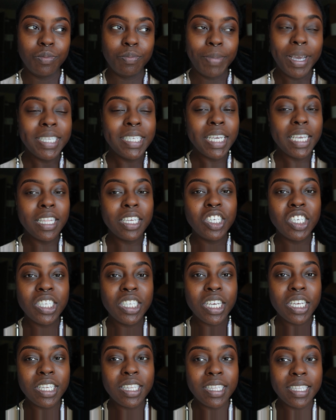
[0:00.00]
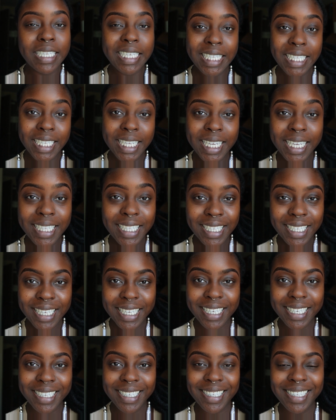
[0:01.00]
basically she said the tint
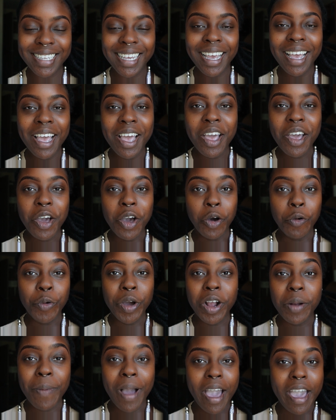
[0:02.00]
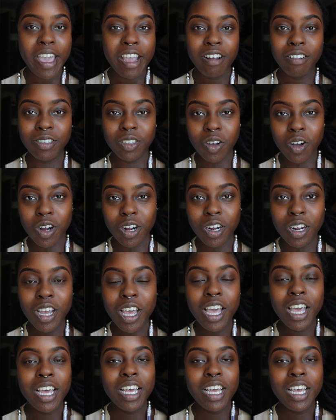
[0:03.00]
is where my hairs are.